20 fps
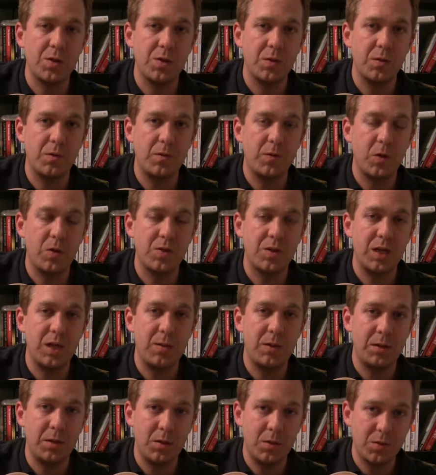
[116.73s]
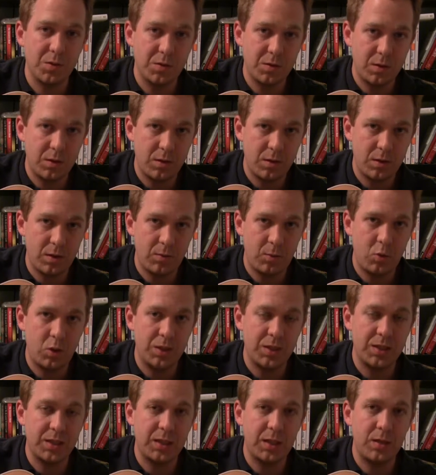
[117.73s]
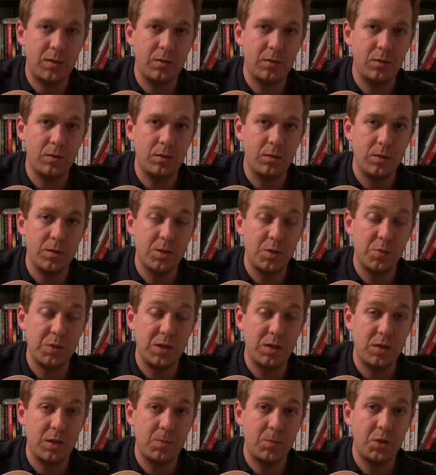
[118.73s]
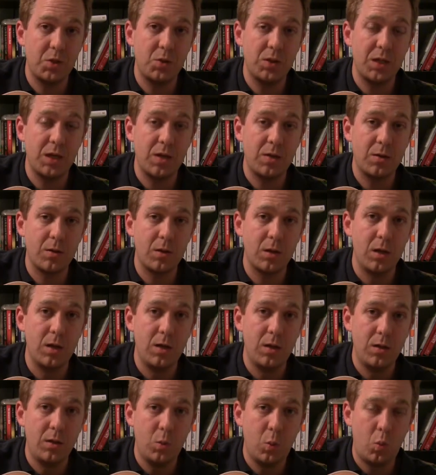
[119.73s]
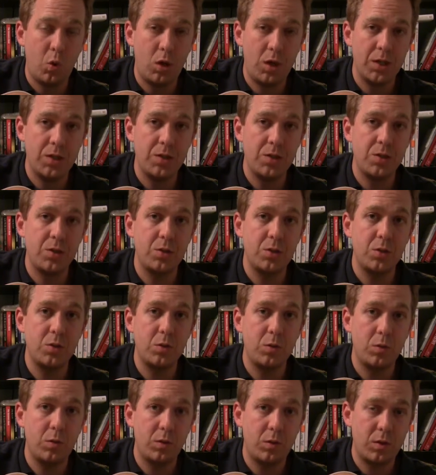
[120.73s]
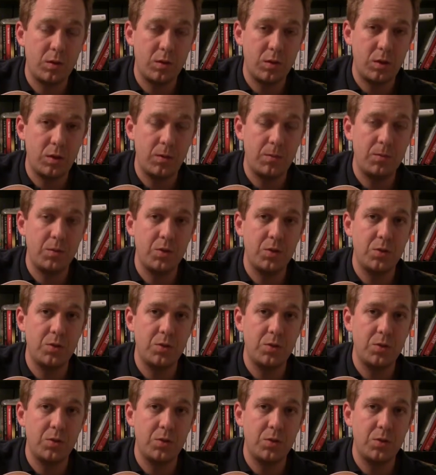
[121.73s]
So the first time it goes thumb 1 together, excuse me, thumb 2 together, 1, 2, thumb